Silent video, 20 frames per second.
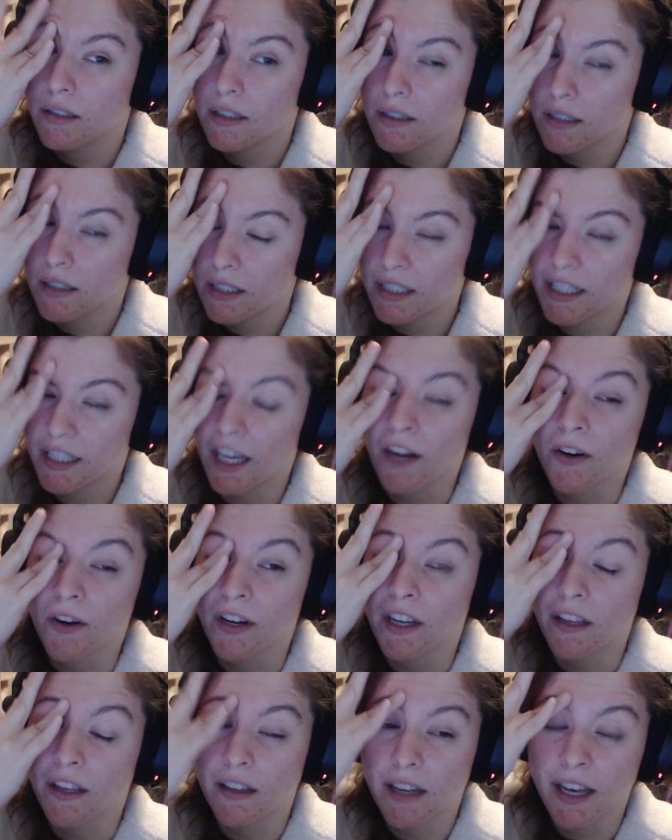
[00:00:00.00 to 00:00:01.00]

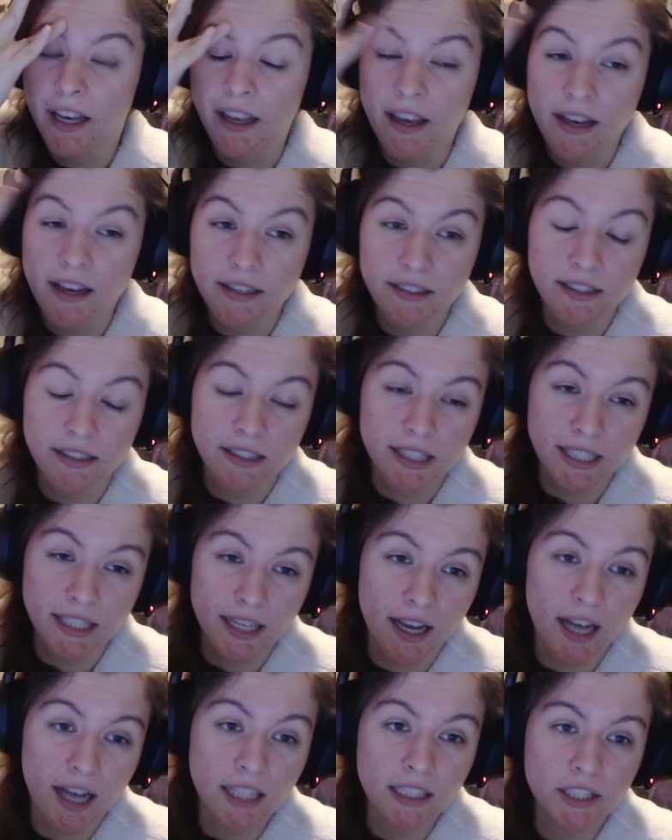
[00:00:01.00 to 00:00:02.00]
scary, I guess, in
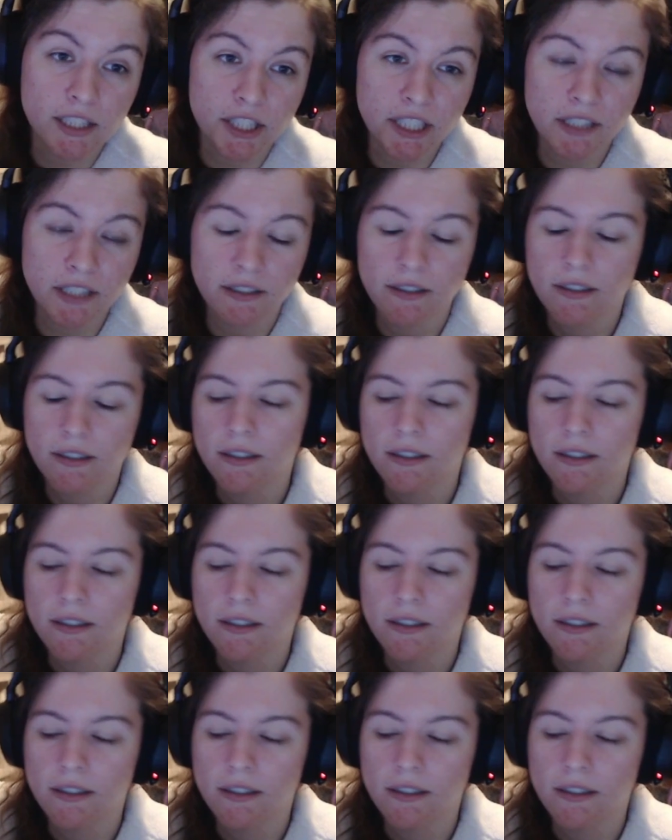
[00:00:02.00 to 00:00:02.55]
psychology.